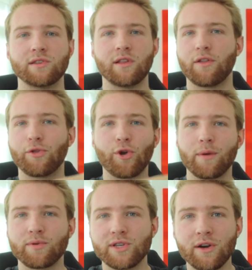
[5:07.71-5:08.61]
the other
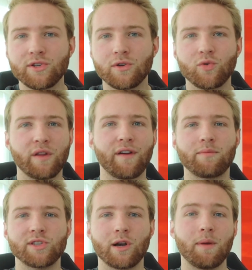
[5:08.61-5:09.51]
30% or so,
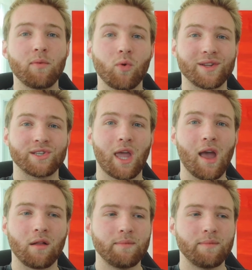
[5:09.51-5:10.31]
25% are people who want to scale.